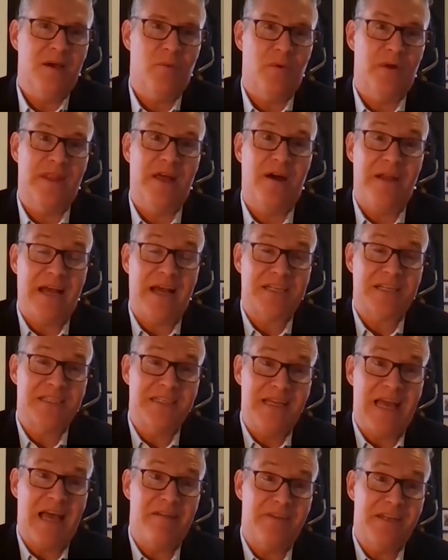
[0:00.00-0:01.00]
without
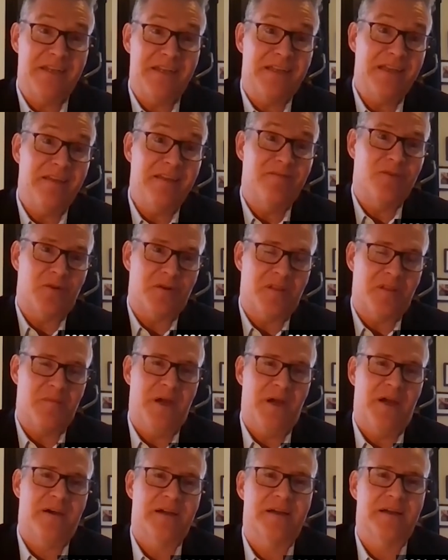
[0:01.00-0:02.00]
actually having to leave North
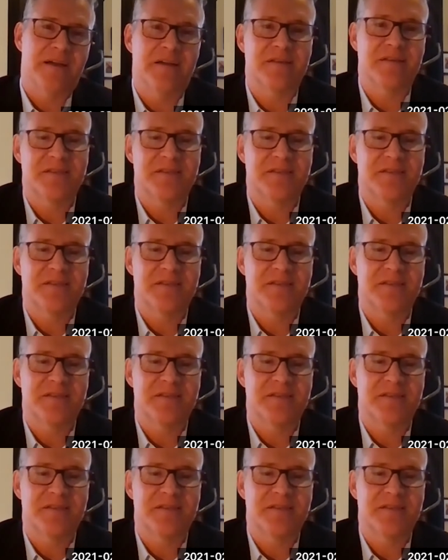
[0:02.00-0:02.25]
America.